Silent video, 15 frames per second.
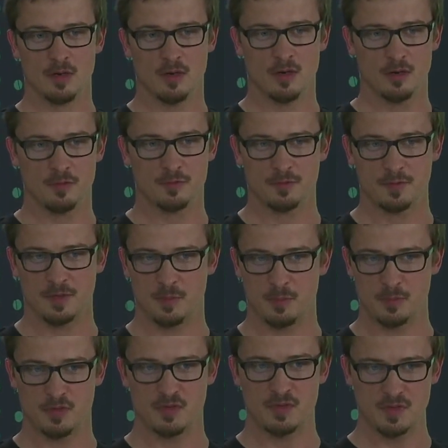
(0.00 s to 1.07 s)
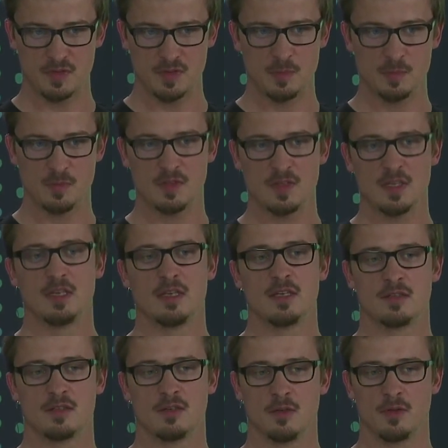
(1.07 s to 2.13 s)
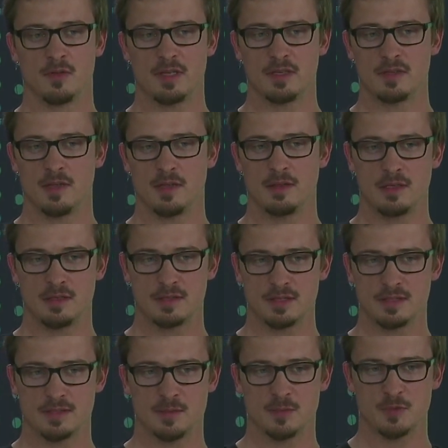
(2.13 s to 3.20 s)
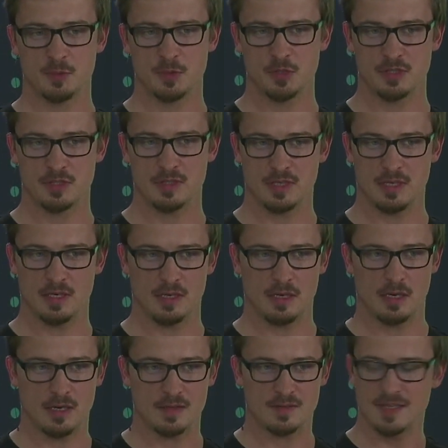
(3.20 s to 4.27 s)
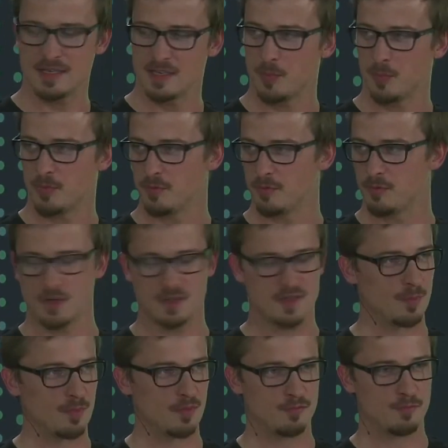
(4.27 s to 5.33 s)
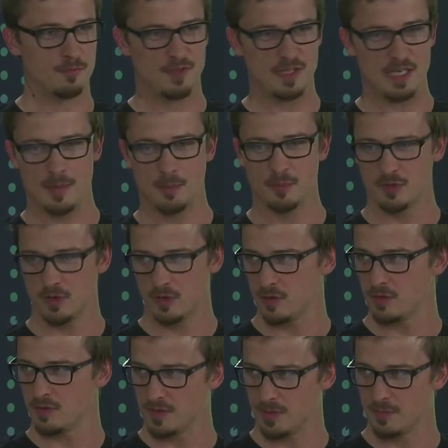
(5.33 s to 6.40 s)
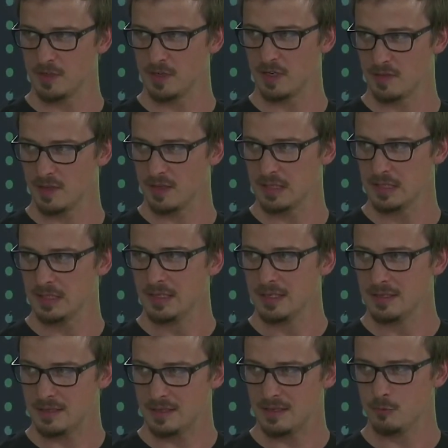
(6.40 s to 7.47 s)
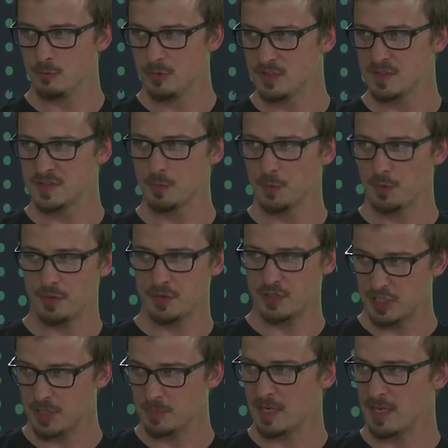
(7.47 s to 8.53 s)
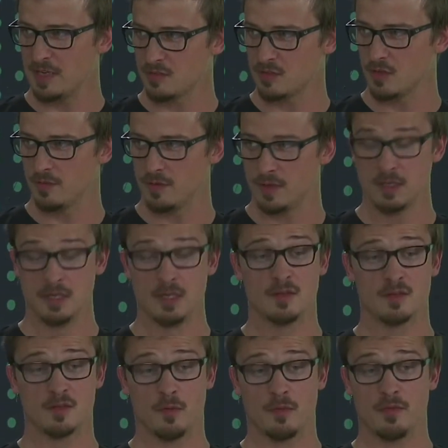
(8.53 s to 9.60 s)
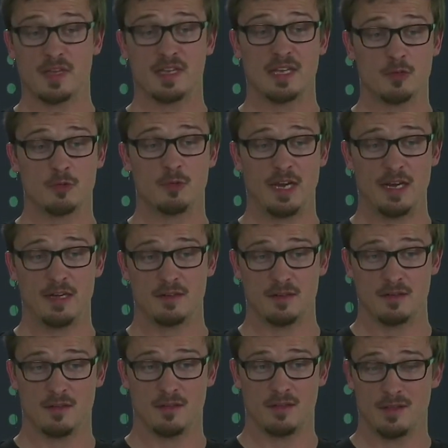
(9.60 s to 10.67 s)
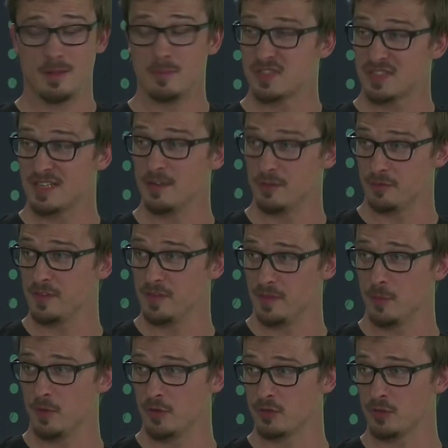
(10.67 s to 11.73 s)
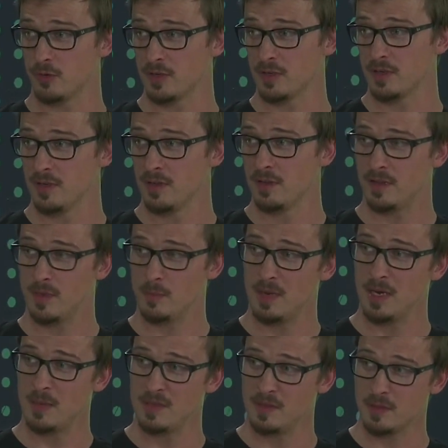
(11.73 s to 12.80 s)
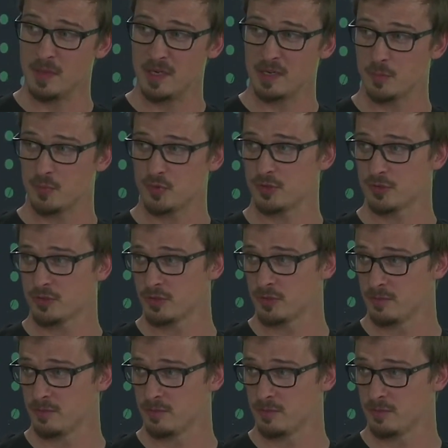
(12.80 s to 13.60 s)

of your systems, so that the systems which are set up, for example, VMs or something like that, can register with the Checkmk server, so they can create themselves in the monitoring. So that may be the better approach.